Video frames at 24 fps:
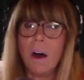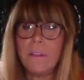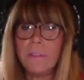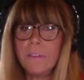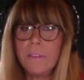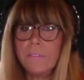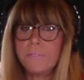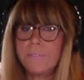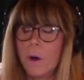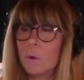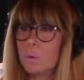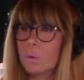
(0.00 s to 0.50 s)

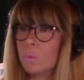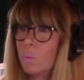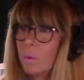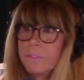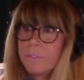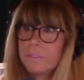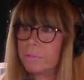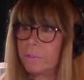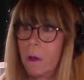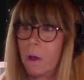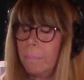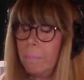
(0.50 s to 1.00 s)
on the phone
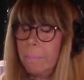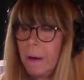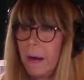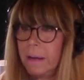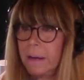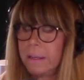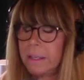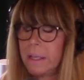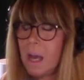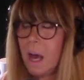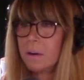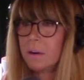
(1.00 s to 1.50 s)
with
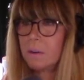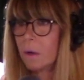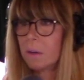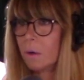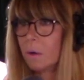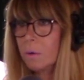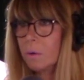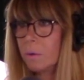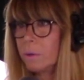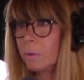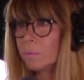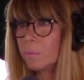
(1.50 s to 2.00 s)
somebody. I don't
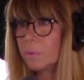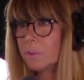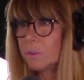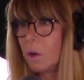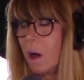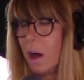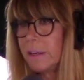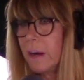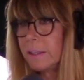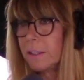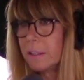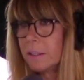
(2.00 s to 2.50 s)
know who he was
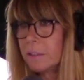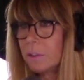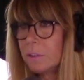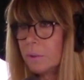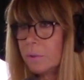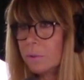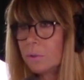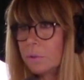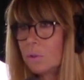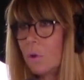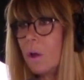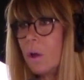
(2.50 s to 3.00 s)
talking
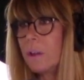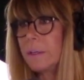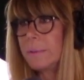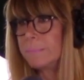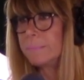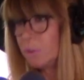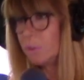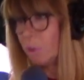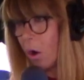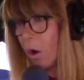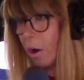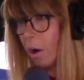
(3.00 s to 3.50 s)
to. He's calling
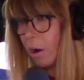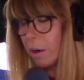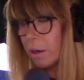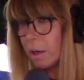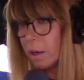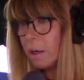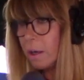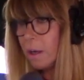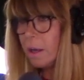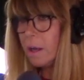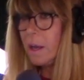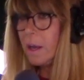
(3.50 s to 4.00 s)
him
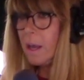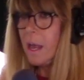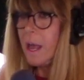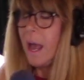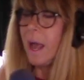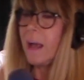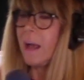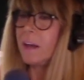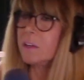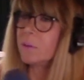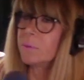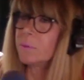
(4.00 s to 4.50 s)
Dog.
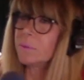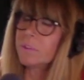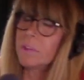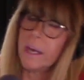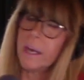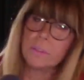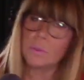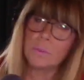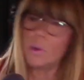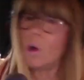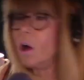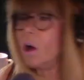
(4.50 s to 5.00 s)
And he was
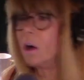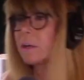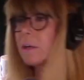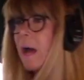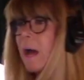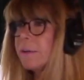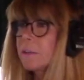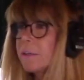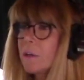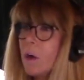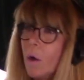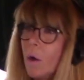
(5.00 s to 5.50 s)
saying, Dog,
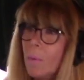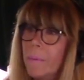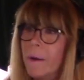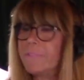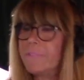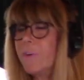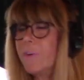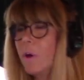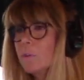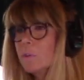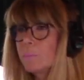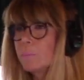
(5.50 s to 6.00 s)
gotta go.
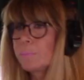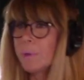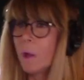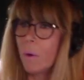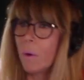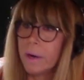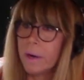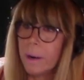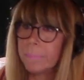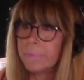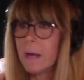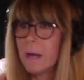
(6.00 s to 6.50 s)
My phone's
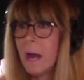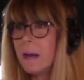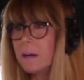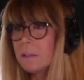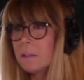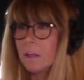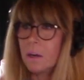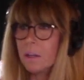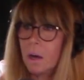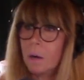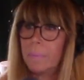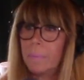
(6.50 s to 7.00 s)
blowing up.
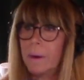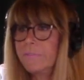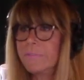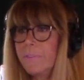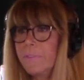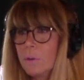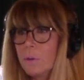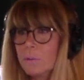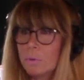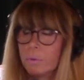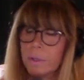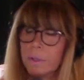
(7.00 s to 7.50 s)
Gotta, you know, my
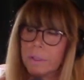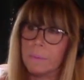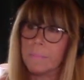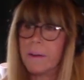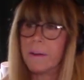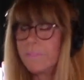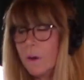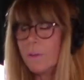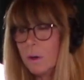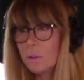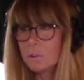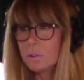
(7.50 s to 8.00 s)
phone's ringing,
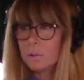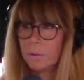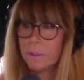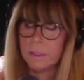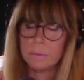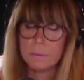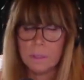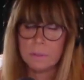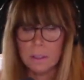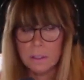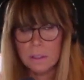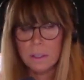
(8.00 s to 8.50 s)

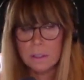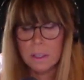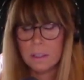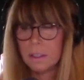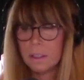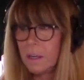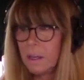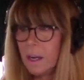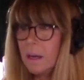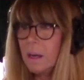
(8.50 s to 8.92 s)
da da da da